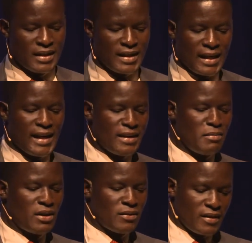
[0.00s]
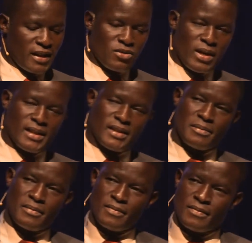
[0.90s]
That led me to think twice.
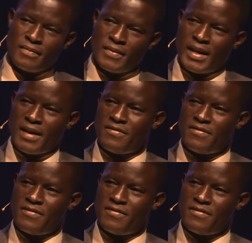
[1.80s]
I